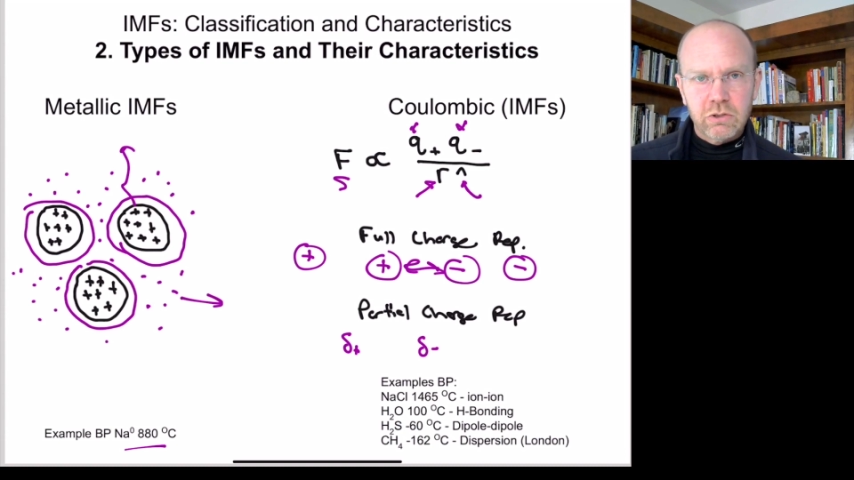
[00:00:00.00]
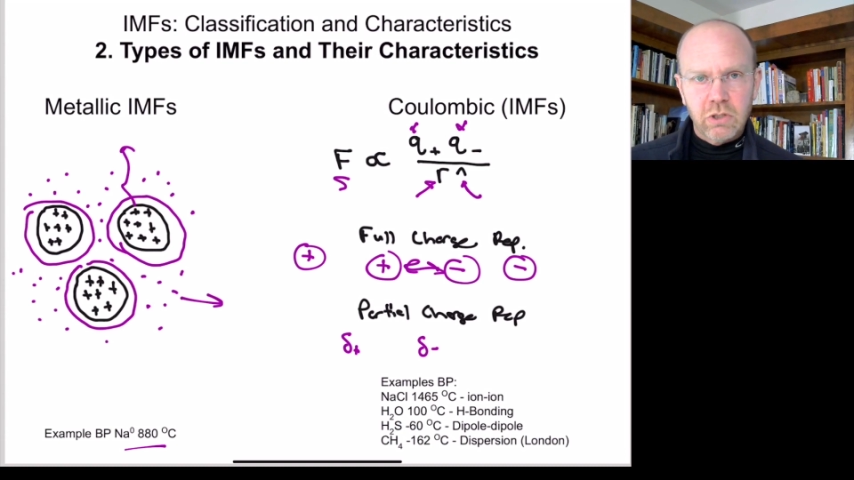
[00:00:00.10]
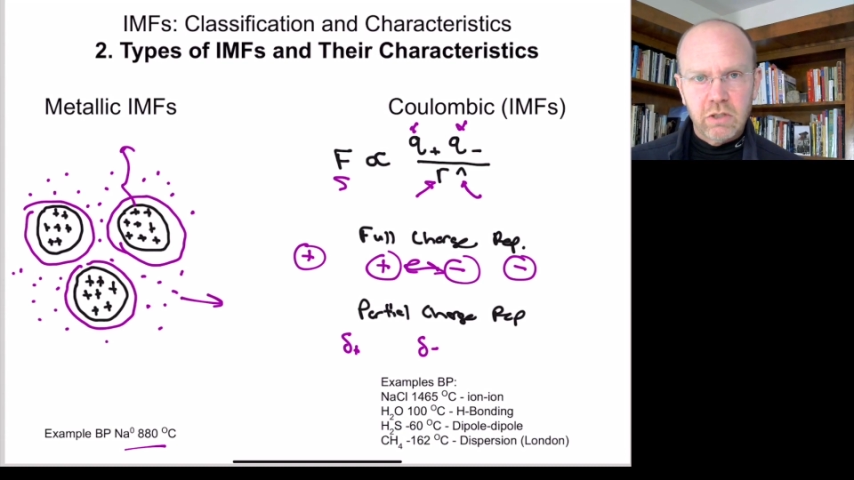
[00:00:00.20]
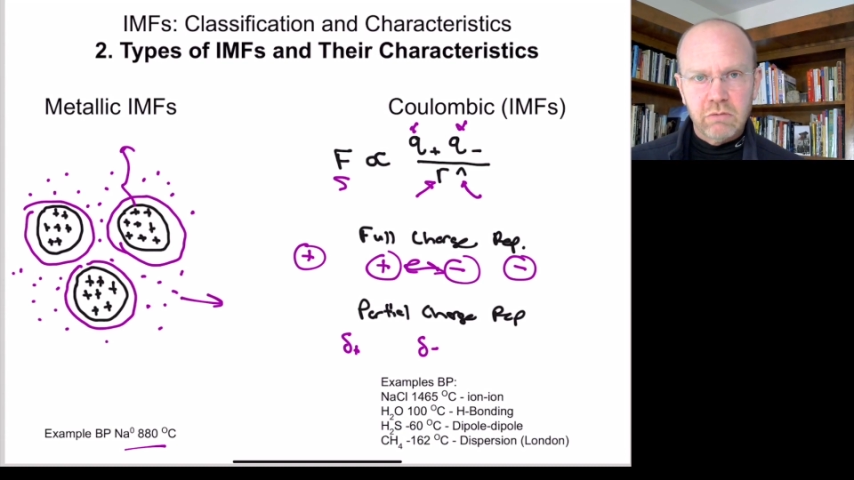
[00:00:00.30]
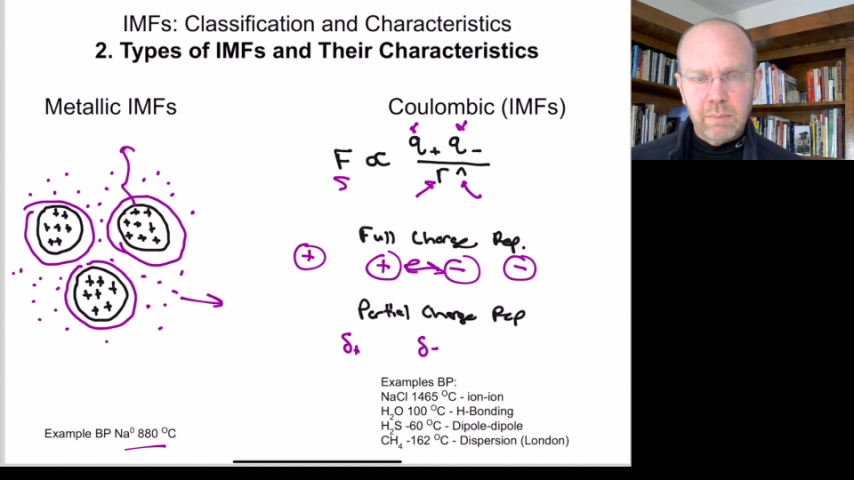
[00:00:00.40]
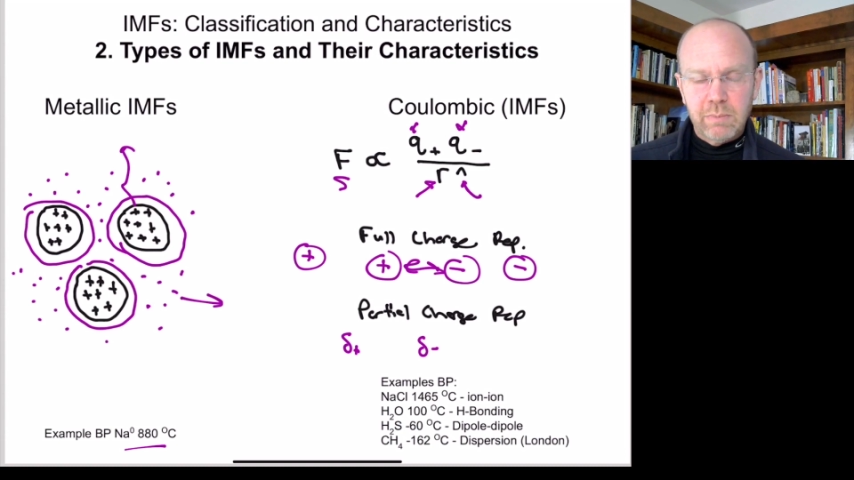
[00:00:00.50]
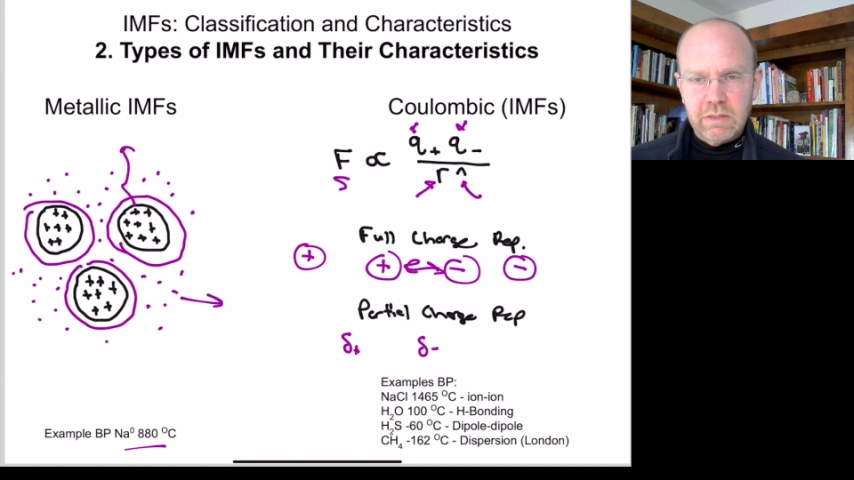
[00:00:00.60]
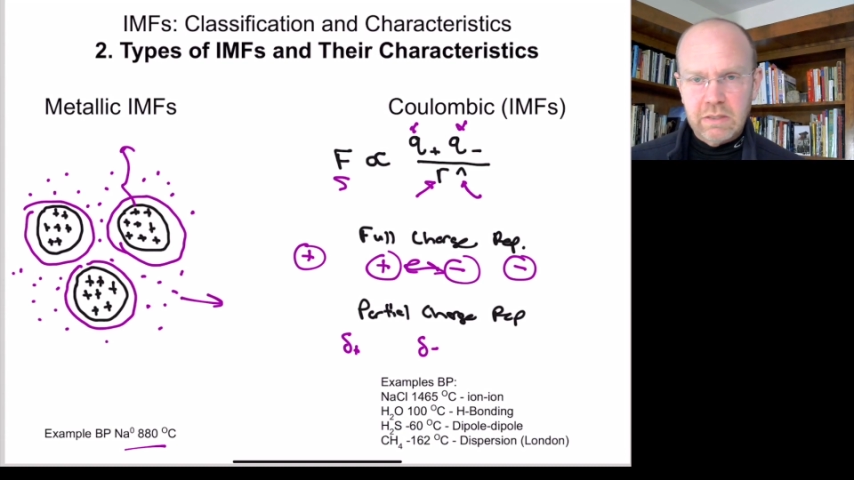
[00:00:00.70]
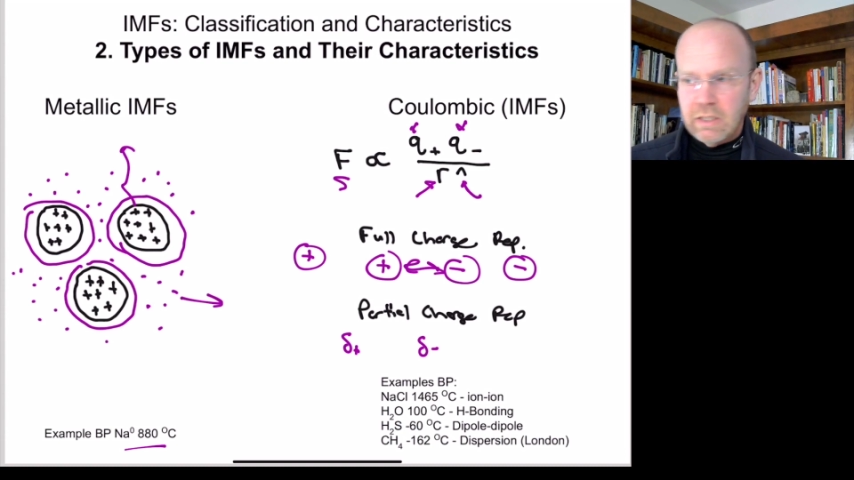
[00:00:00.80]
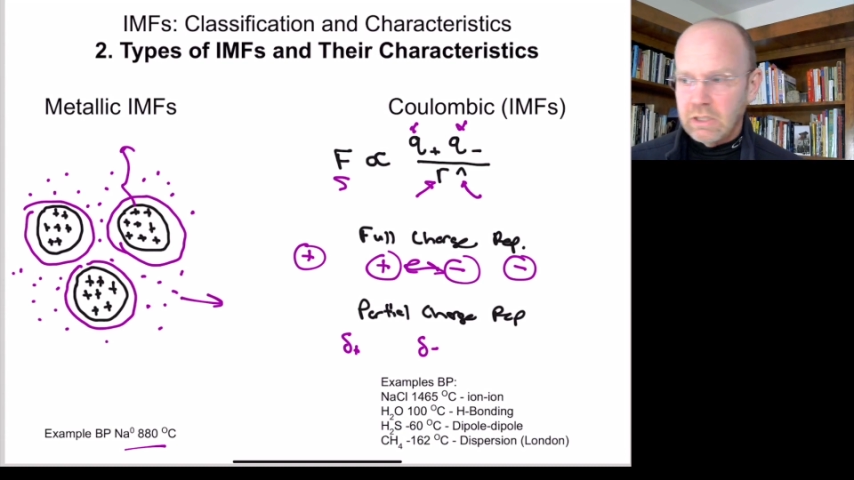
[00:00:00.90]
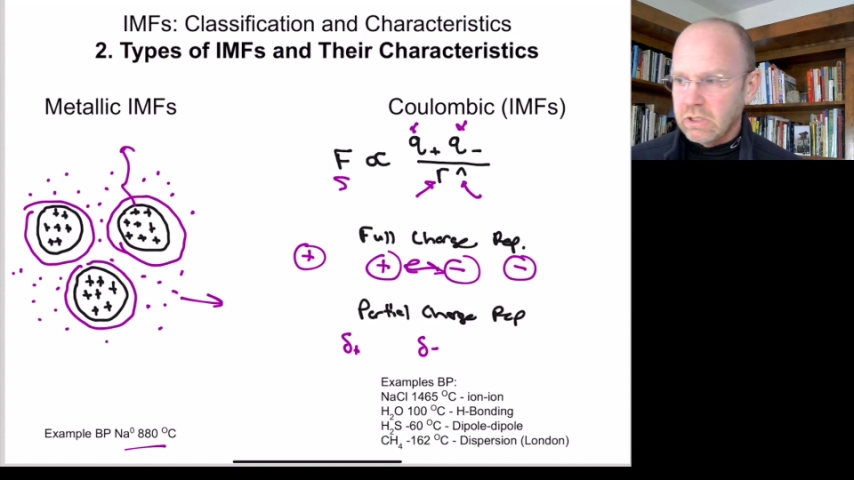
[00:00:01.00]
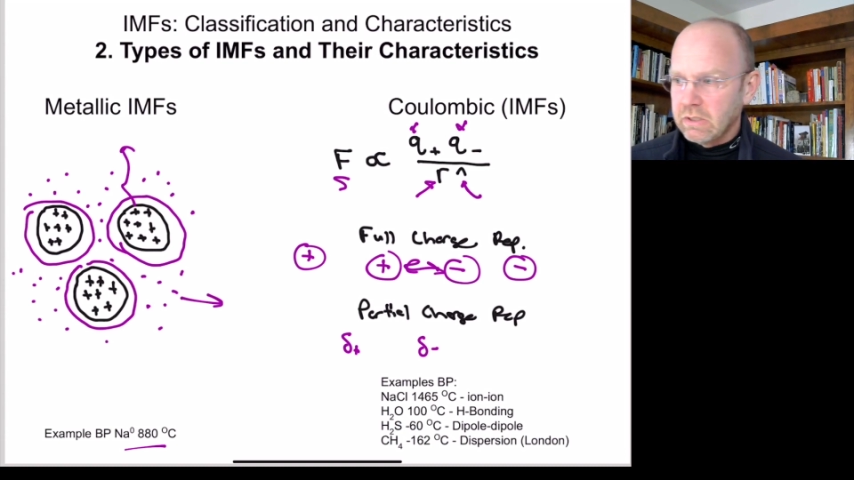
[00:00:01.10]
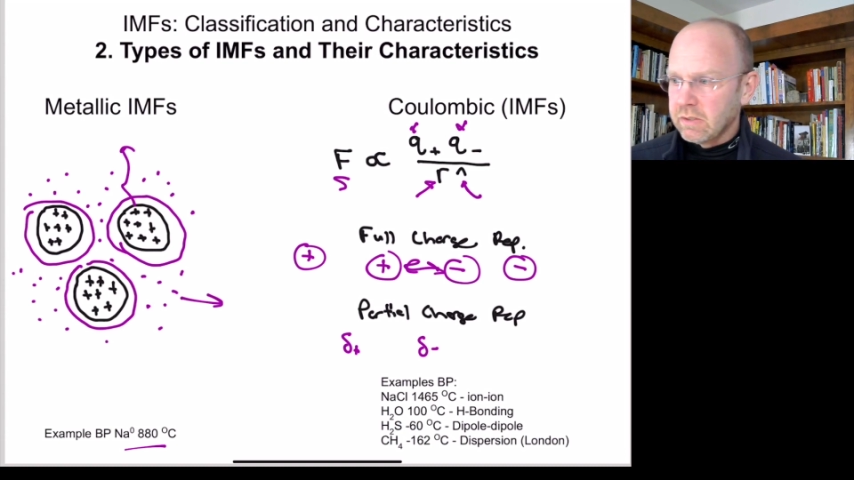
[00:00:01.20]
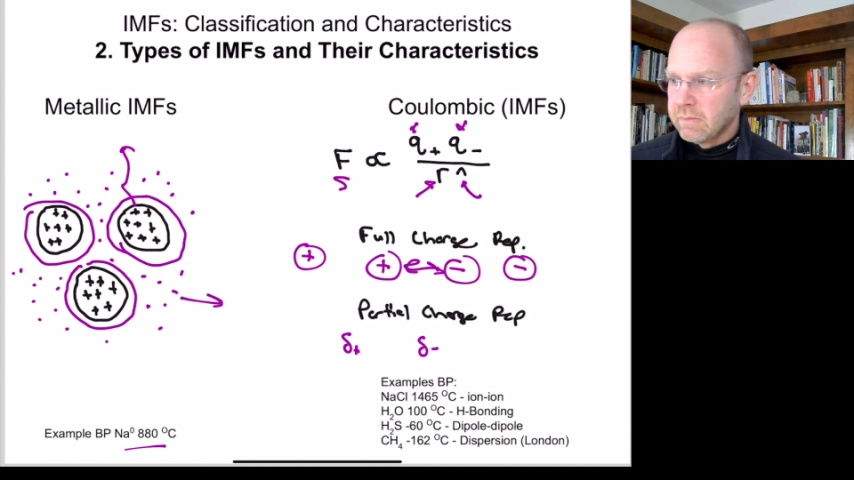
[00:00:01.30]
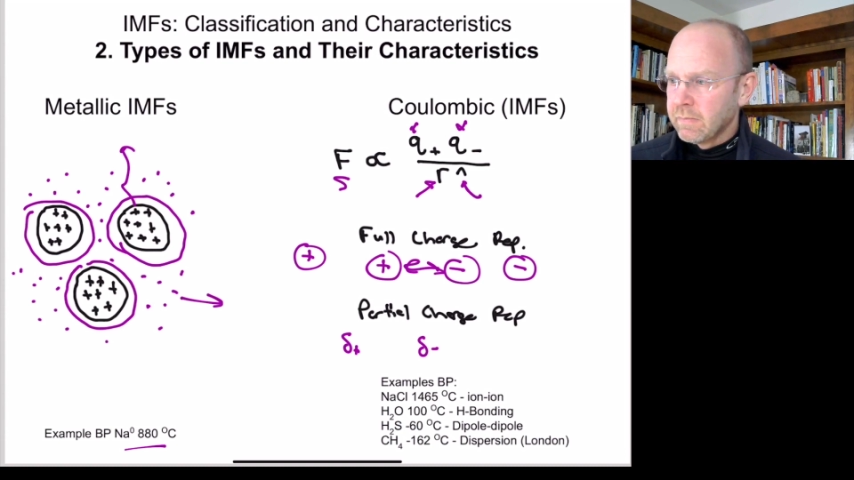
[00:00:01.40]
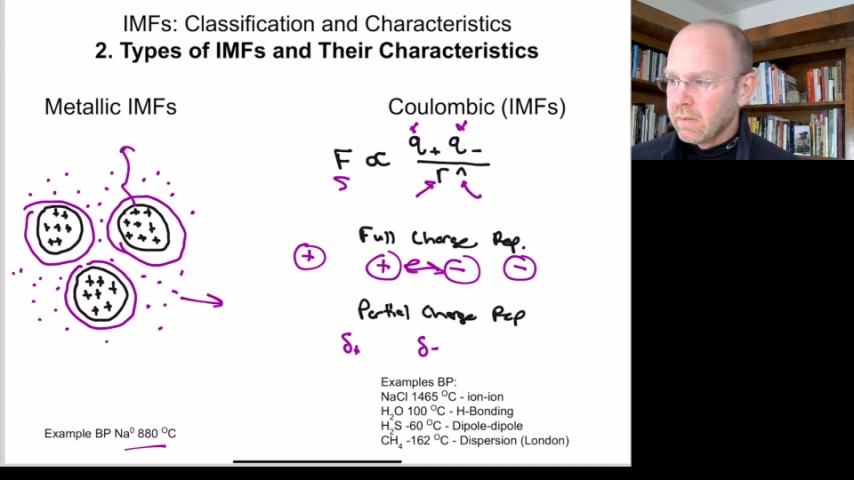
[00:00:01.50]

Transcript: charge representations.